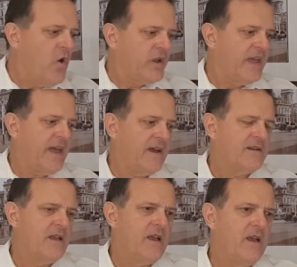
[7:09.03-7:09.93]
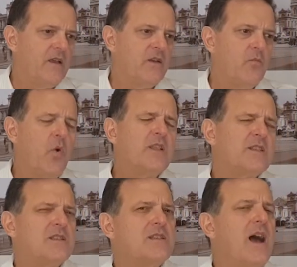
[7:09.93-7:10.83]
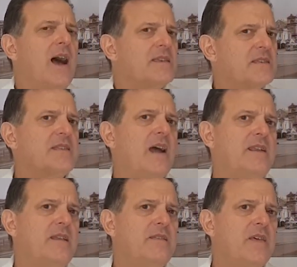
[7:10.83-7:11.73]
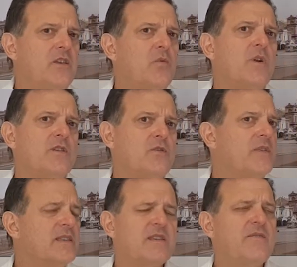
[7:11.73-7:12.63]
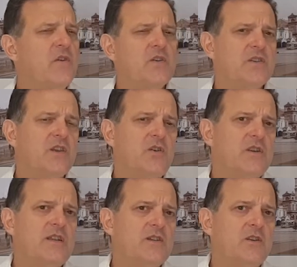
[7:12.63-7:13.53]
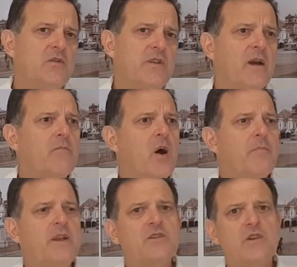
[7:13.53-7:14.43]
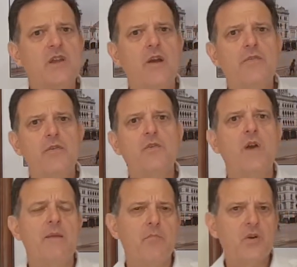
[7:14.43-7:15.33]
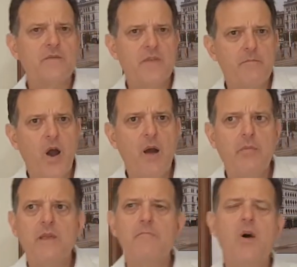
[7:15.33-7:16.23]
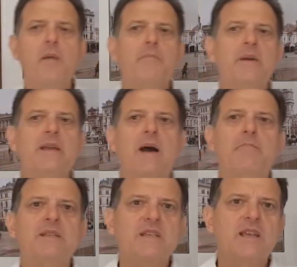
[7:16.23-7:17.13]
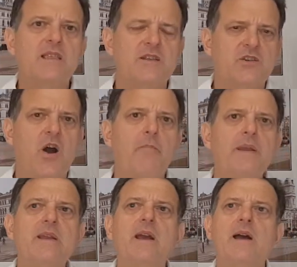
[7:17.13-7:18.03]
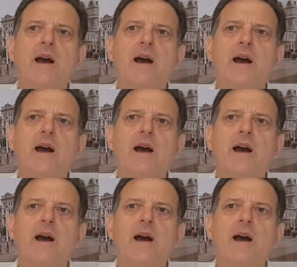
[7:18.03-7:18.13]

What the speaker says: Work out what study that you want to do. That's the first thing you need to do. Now, it might be to go through a book of the Bible. It might be a particular topic